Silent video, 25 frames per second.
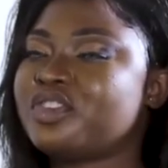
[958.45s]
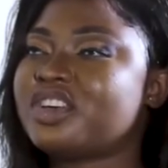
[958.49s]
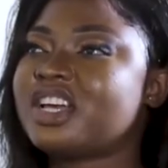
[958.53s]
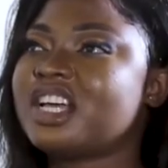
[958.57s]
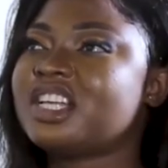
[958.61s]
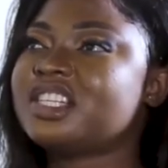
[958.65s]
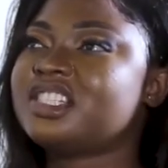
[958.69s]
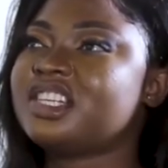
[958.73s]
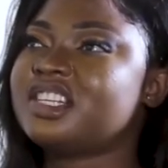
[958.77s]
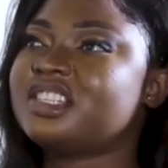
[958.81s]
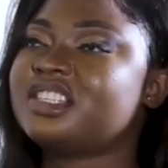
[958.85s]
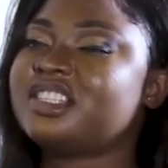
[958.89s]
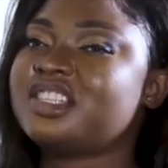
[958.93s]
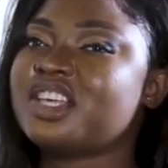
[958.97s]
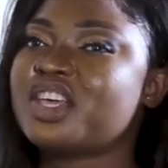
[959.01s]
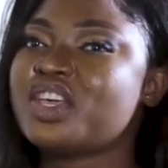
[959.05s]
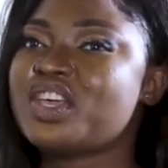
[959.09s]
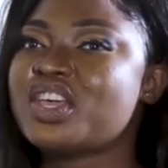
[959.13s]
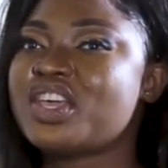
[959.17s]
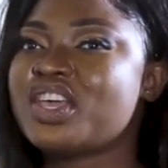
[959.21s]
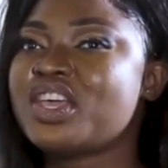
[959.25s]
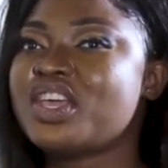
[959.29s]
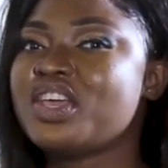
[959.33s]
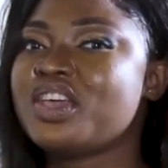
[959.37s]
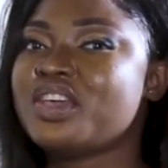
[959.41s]
You can't just
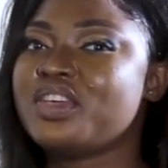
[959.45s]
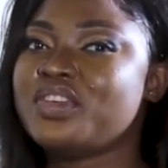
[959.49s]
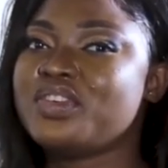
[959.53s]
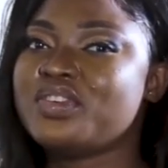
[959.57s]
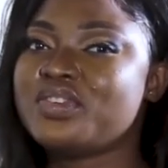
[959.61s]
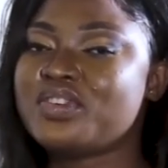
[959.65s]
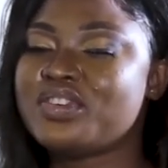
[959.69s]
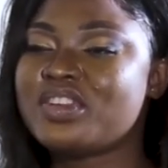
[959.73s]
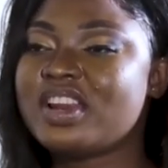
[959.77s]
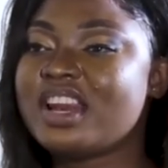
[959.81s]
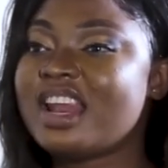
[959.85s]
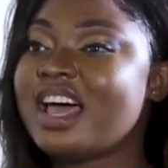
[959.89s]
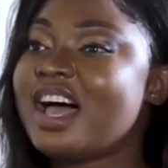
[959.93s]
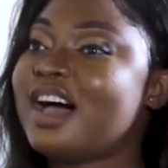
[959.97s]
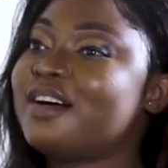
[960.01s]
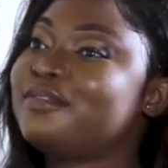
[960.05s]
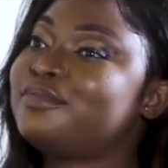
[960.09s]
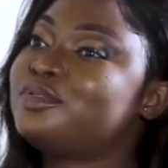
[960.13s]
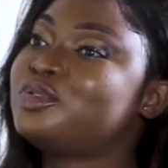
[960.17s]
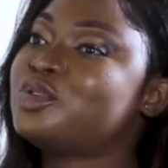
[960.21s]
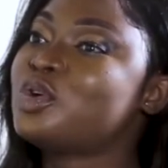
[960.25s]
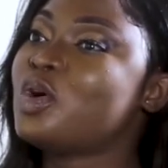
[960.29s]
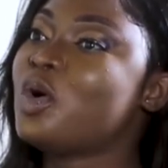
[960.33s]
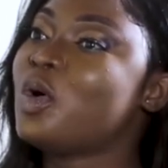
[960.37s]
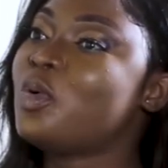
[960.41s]
say you
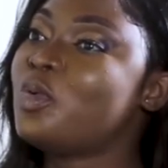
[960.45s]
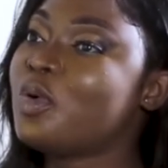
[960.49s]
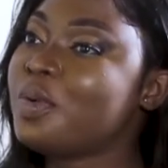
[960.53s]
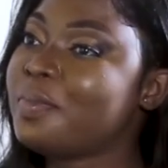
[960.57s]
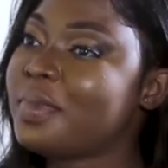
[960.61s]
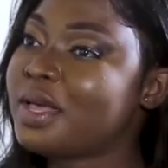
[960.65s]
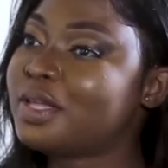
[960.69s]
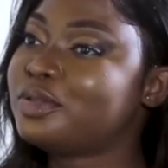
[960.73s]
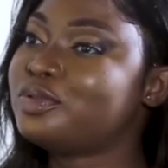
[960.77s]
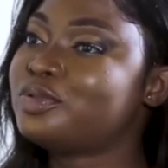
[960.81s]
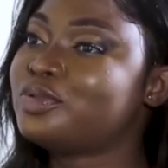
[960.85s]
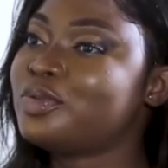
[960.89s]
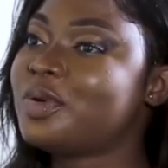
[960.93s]
love tall women.